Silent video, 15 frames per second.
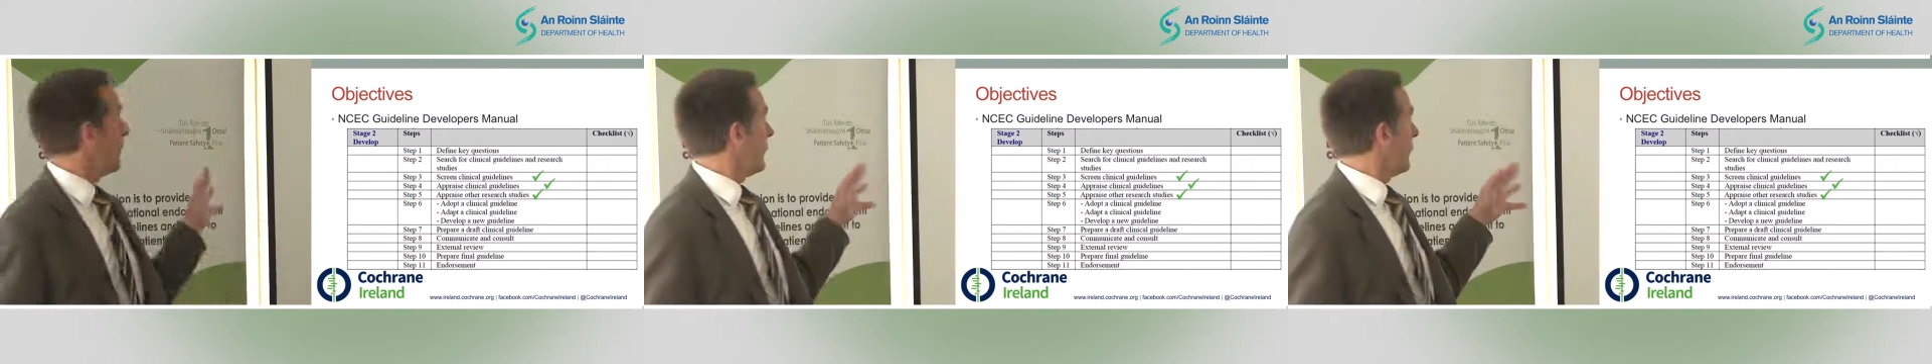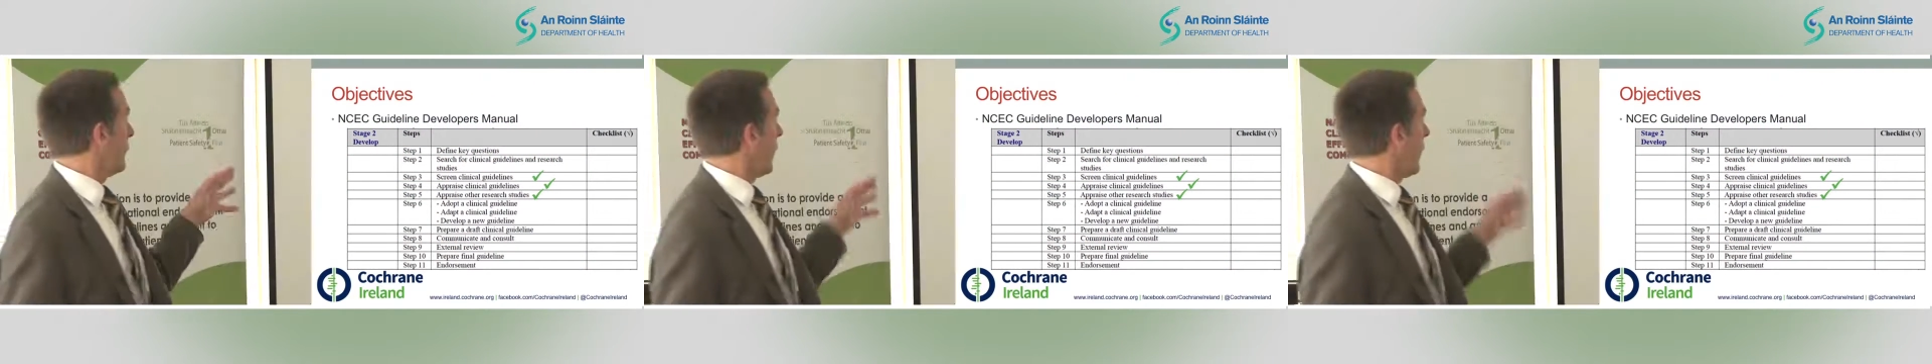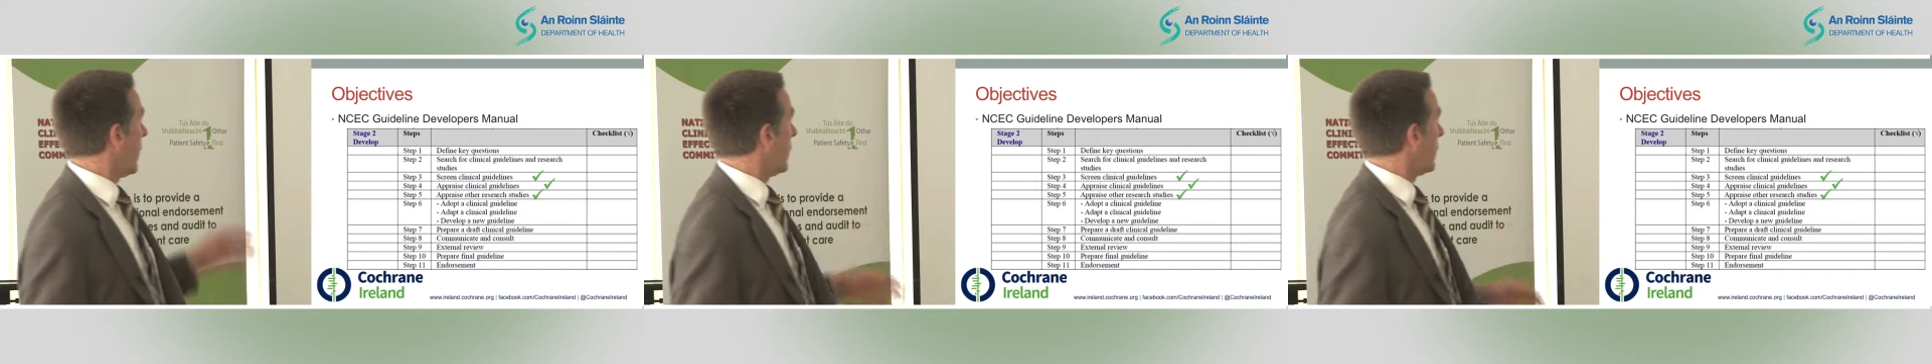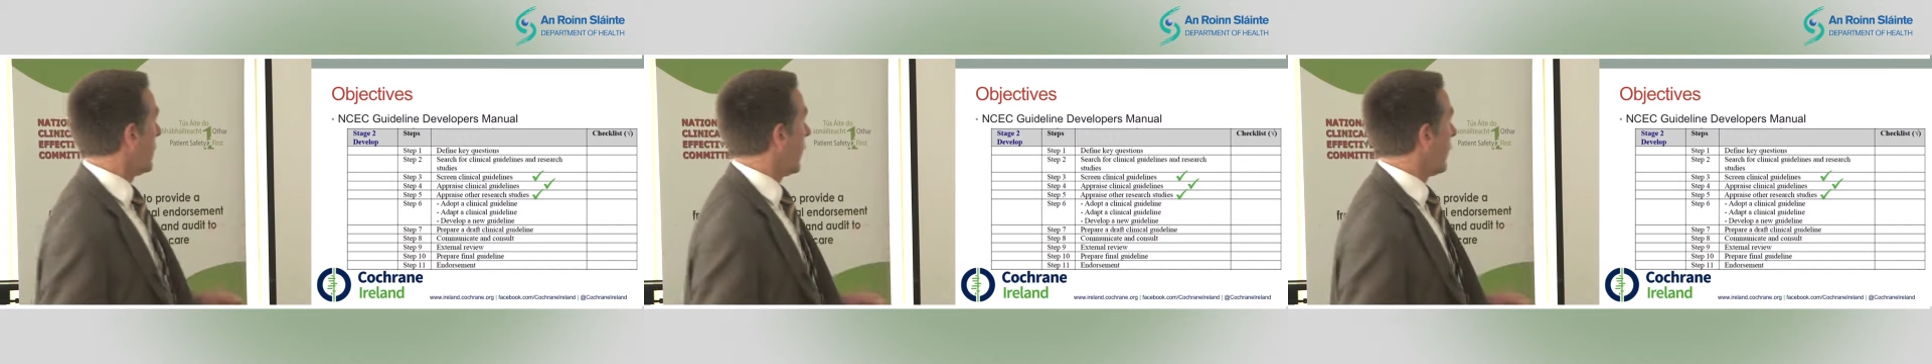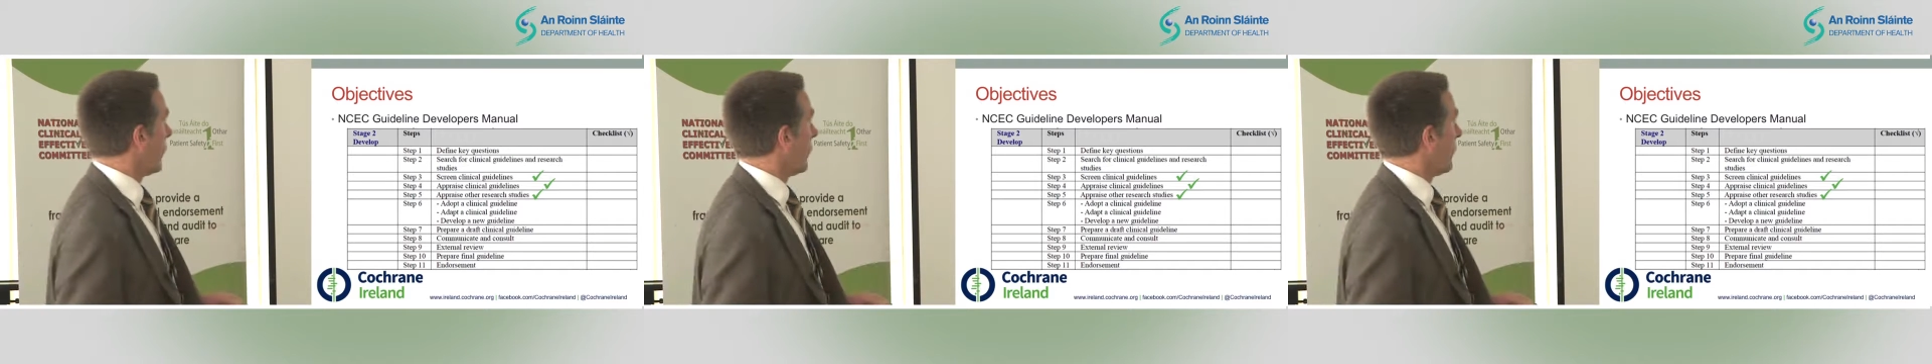slide
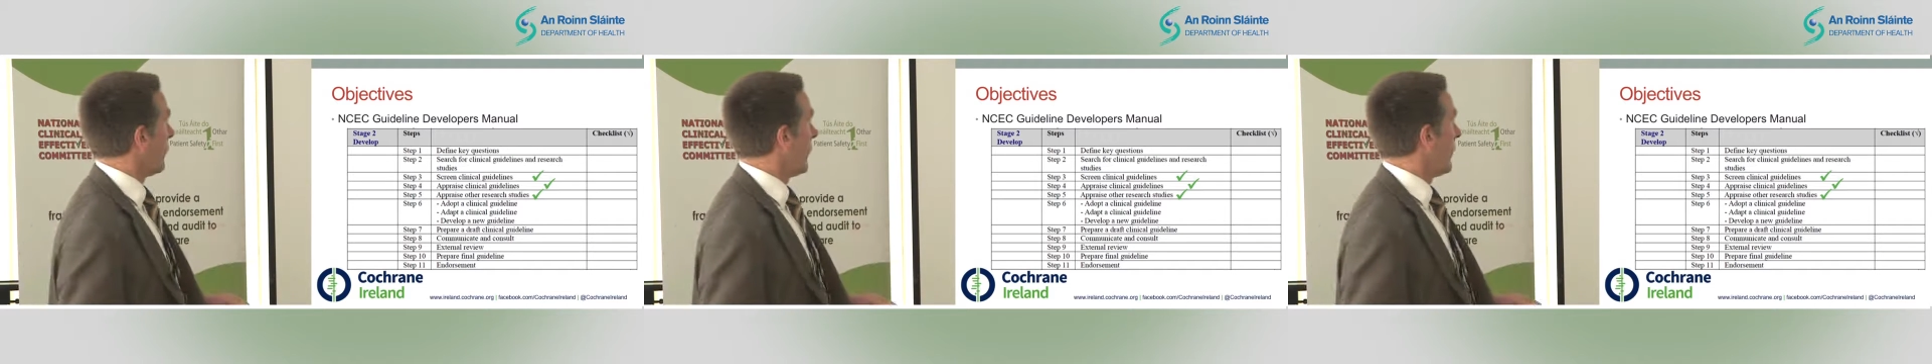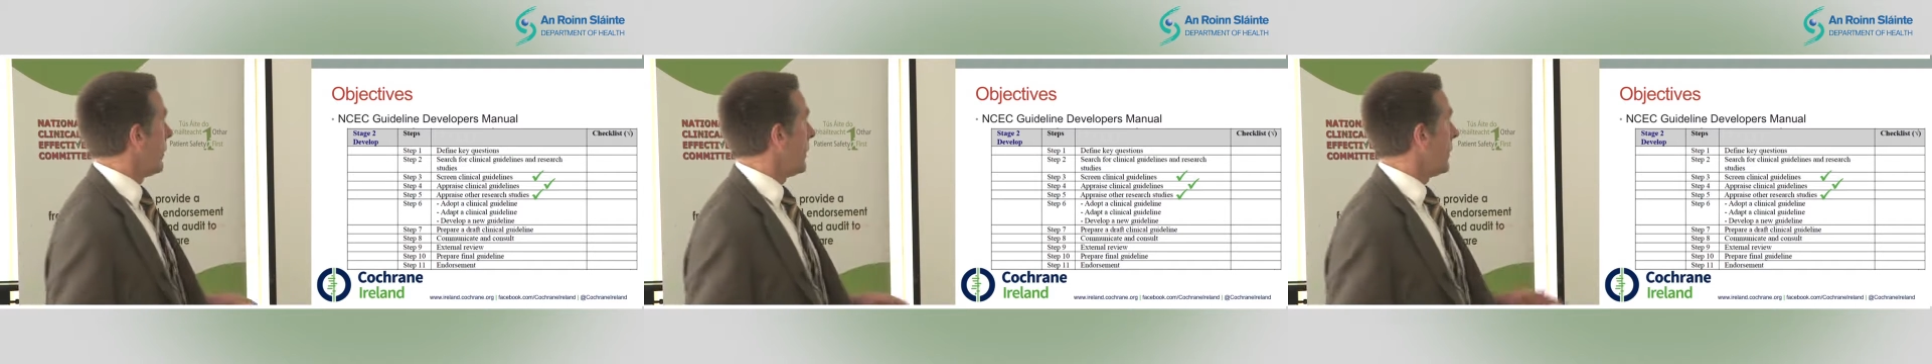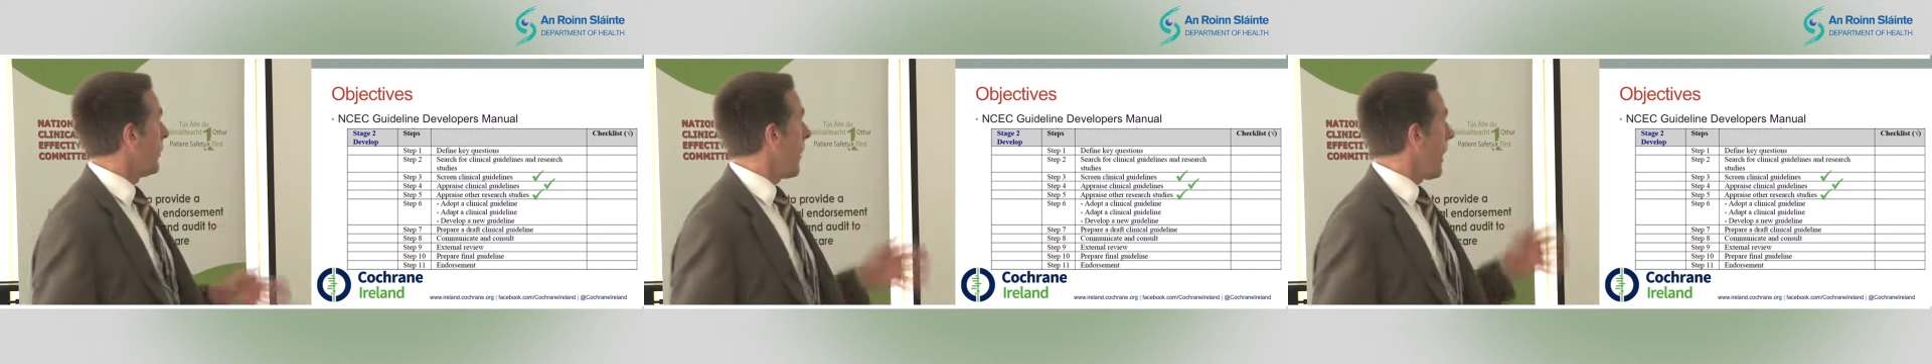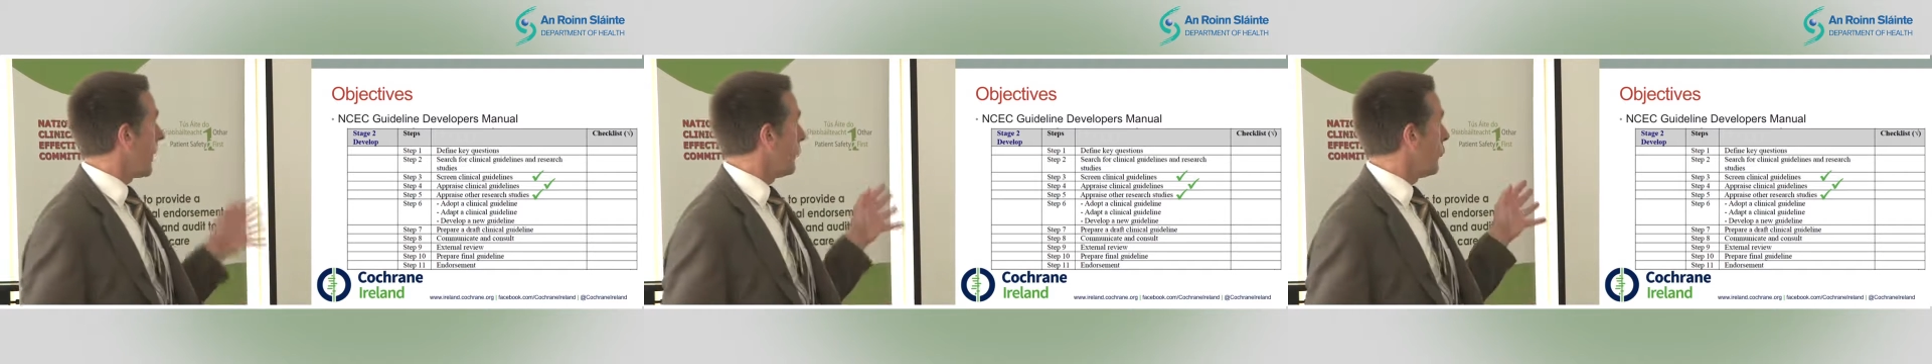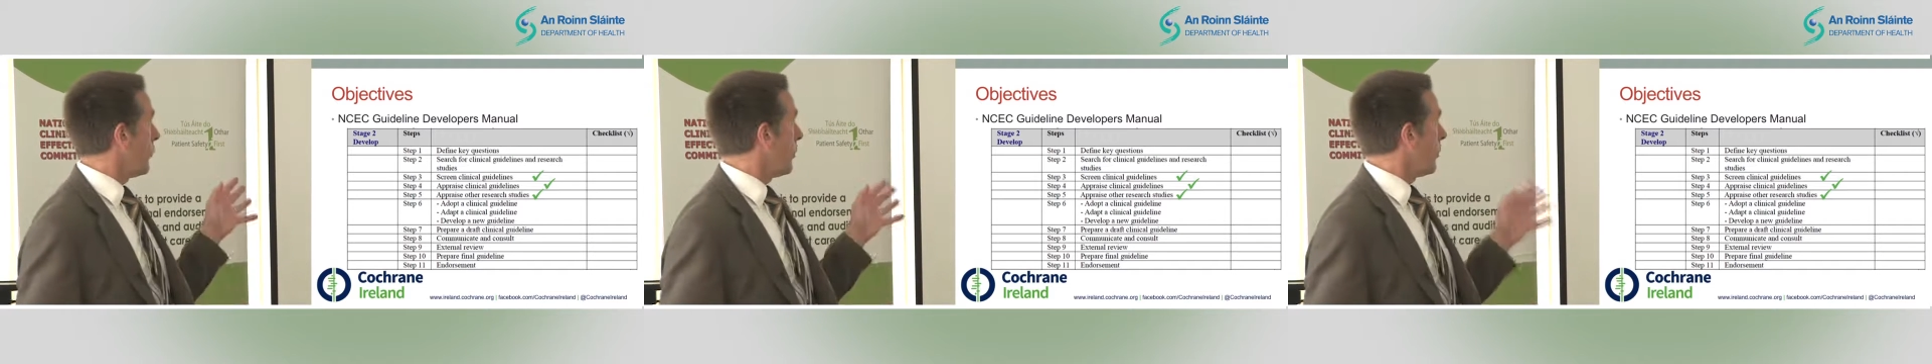out of the
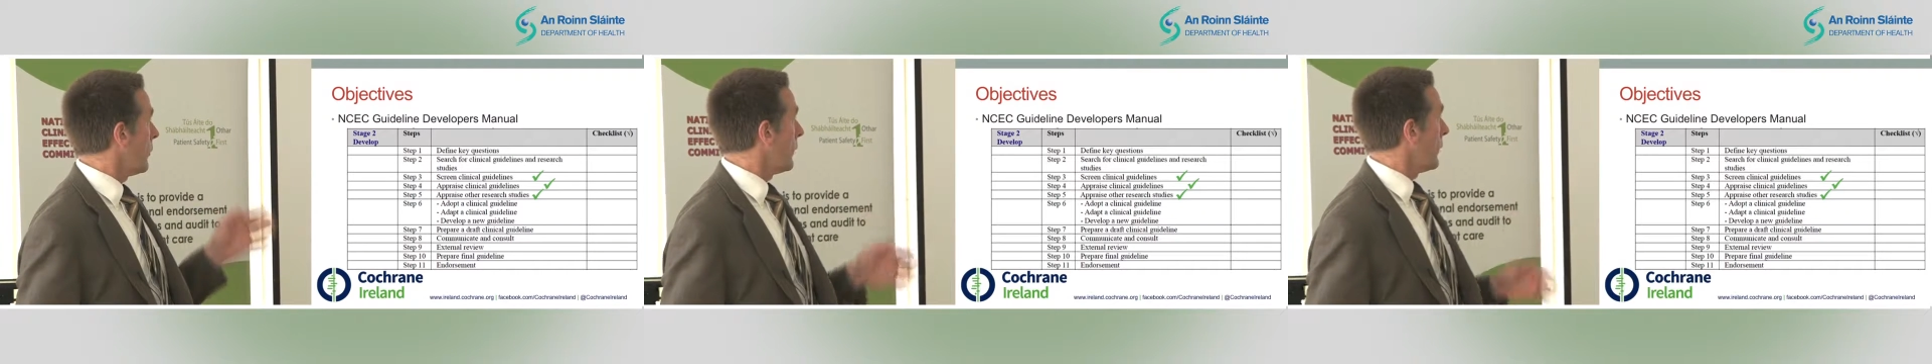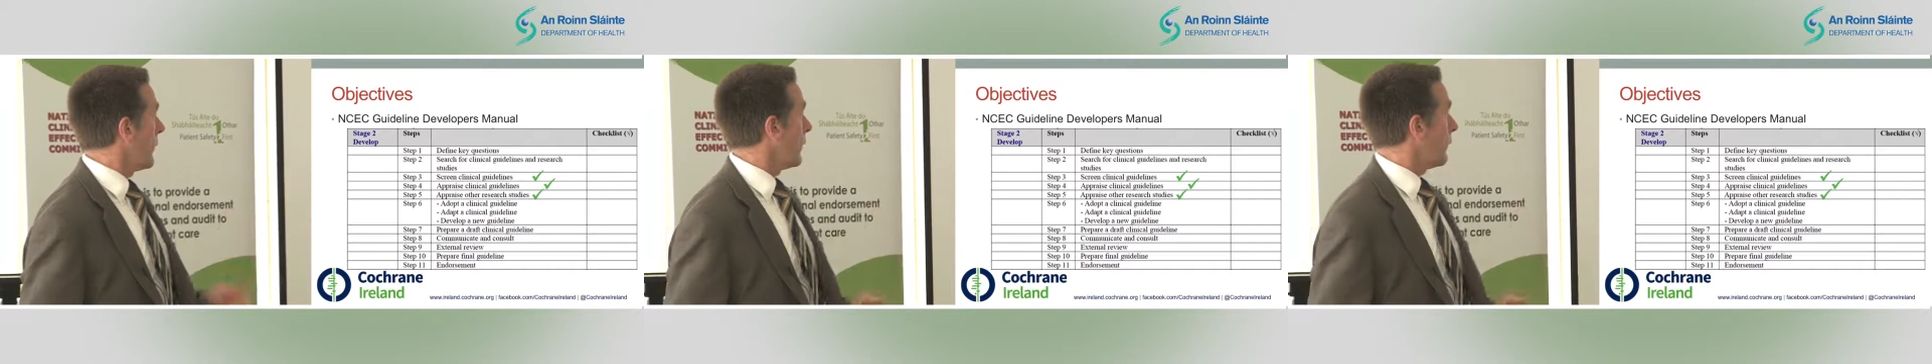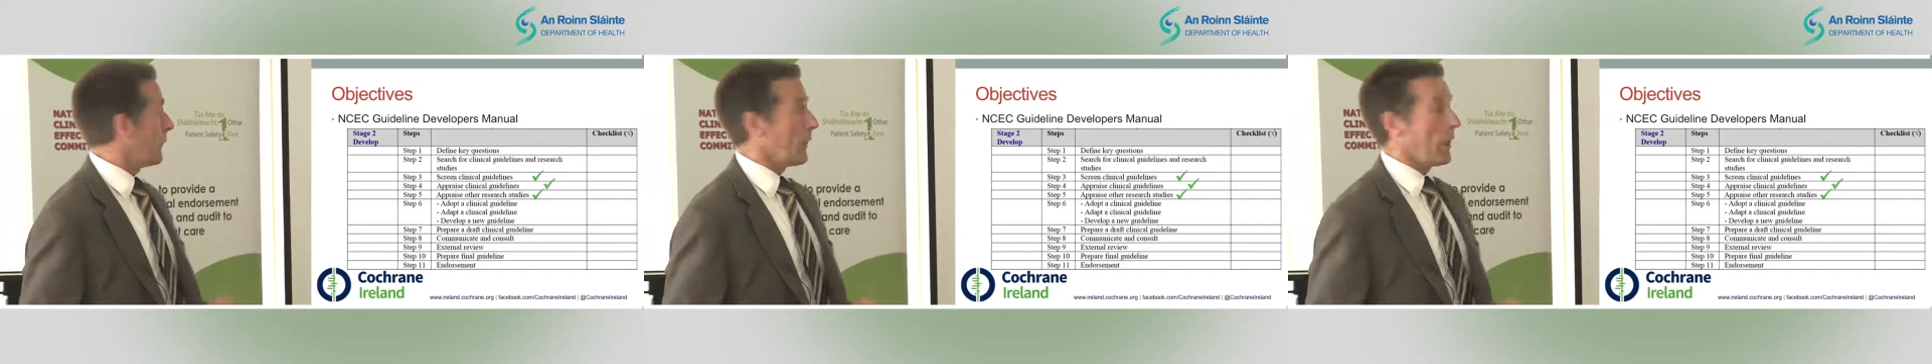manual that